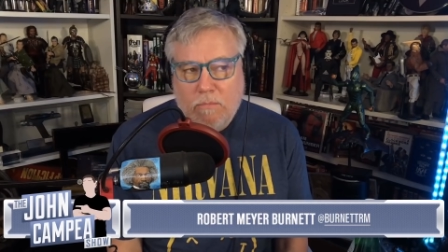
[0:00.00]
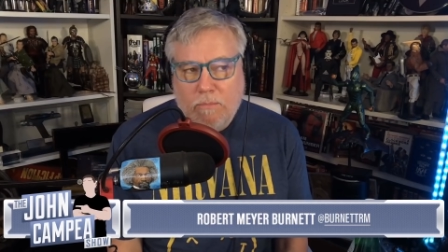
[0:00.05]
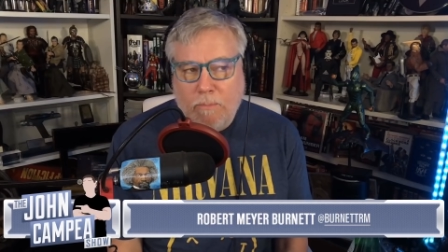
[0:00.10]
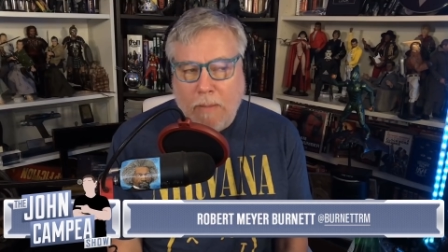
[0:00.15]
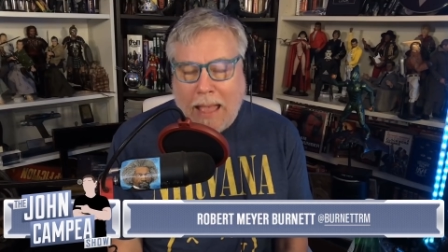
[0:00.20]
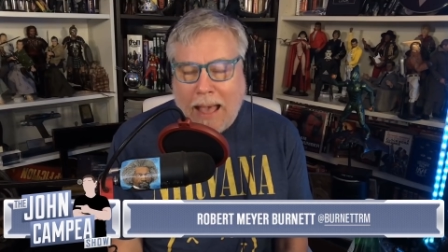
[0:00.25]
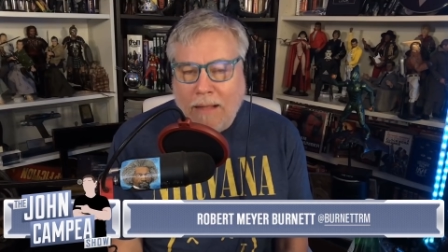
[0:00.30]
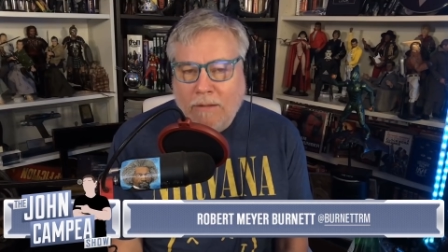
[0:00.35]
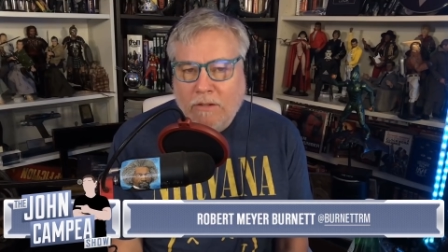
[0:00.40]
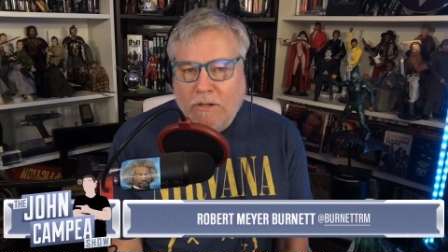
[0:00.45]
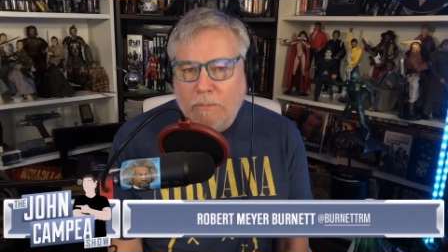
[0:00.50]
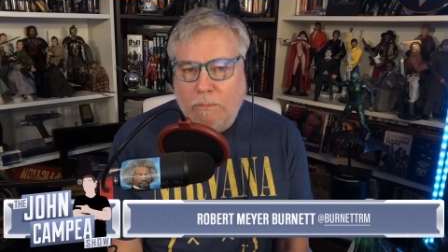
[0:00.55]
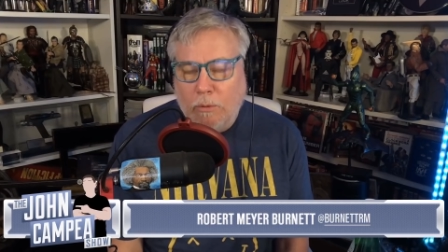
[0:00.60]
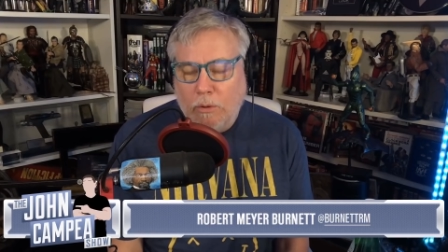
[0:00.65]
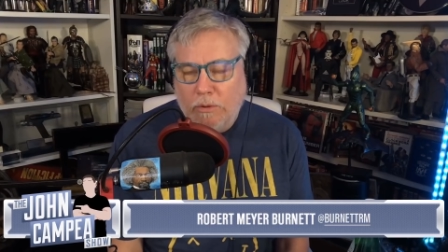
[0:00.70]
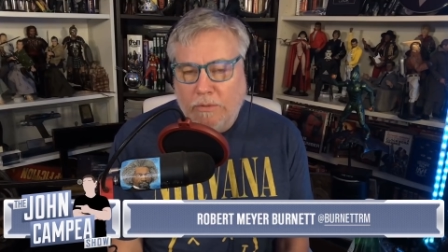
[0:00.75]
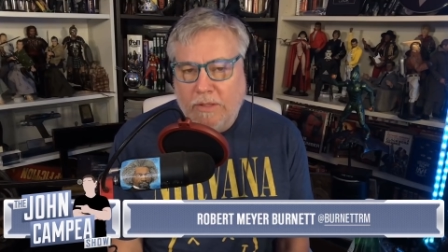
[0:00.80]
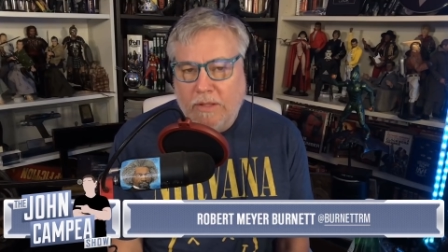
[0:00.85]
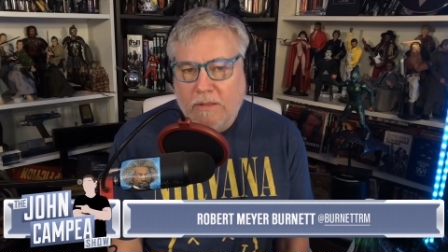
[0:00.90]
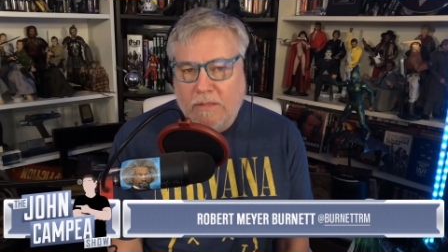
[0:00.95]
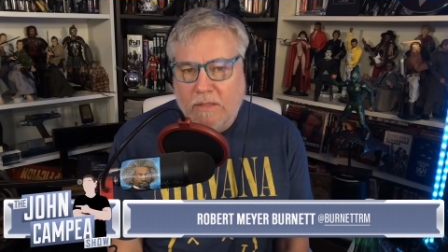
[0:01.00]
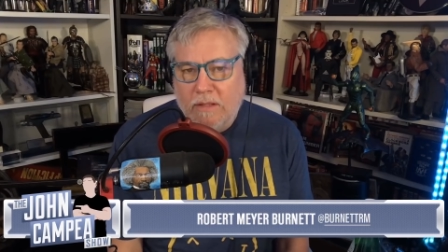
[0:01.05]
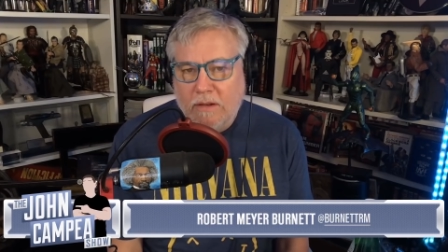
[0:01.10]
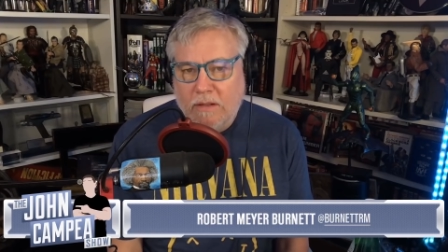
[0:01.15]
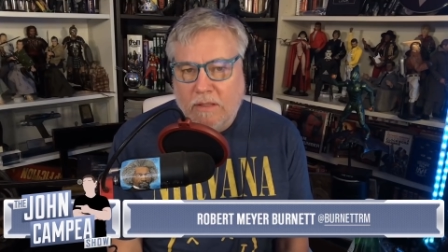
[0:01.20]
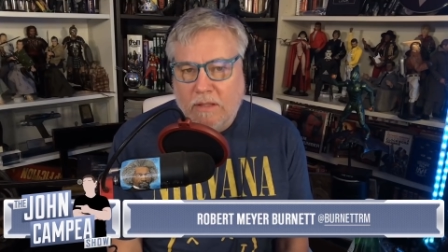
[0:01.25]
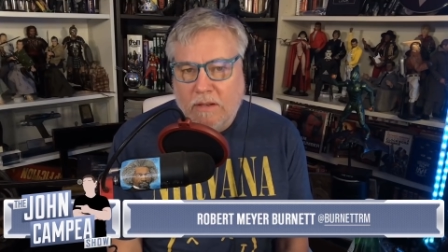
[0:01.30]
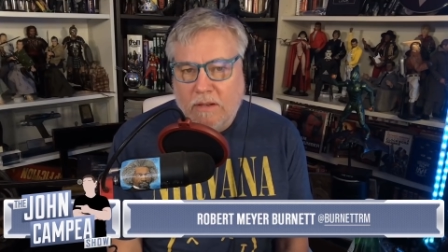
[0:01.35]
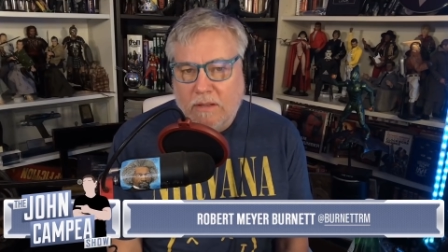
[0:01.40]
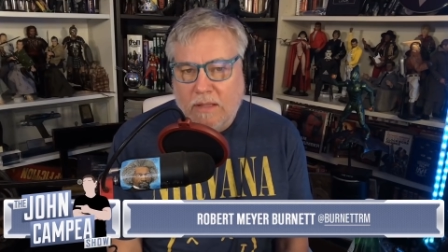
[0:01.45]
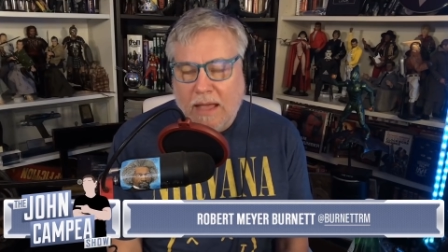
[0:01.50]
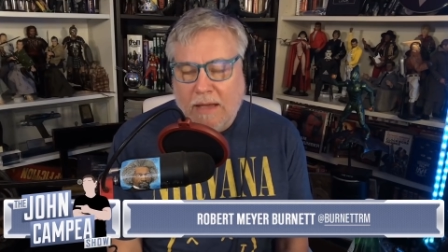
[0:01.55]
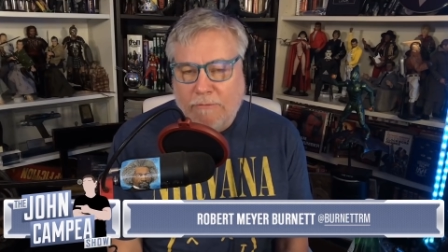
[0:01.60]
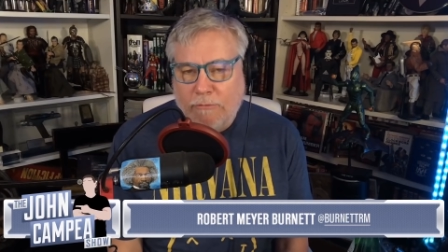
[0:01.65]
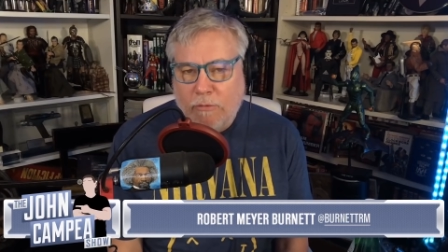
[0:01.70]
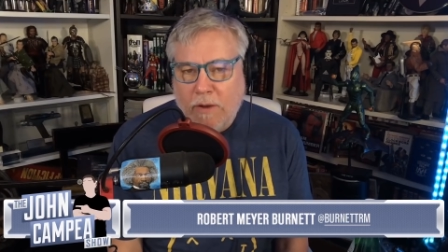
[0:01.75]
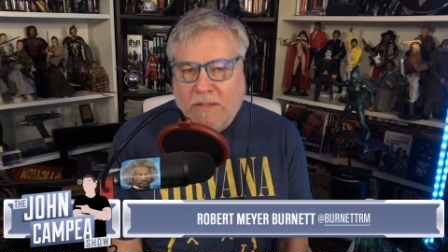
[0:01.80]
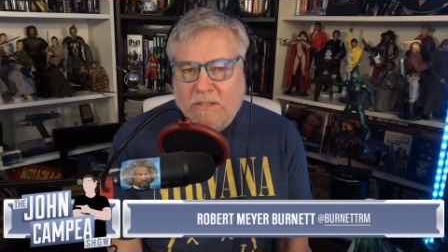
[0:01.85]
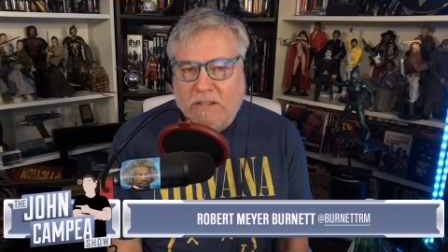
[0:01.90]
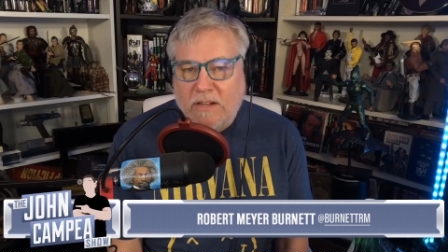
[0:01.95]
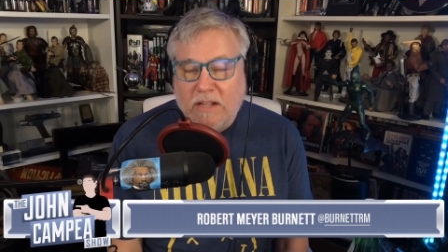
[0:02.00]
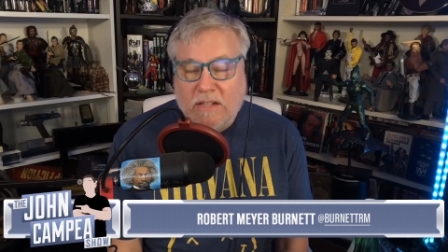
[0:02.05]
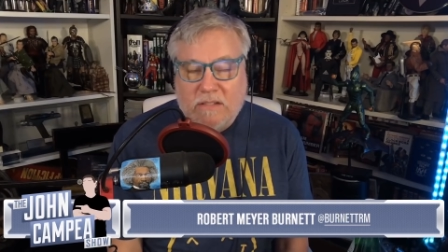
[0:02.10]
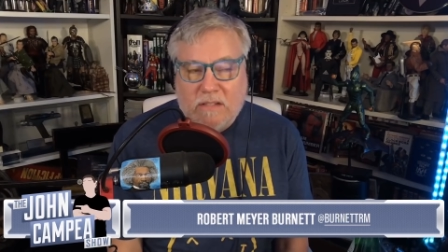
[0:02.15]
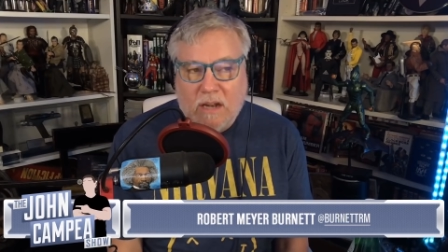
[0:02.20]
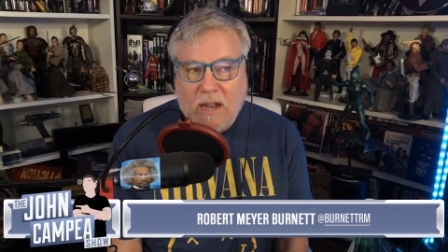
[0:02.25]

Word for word: palatable that, that that have resonance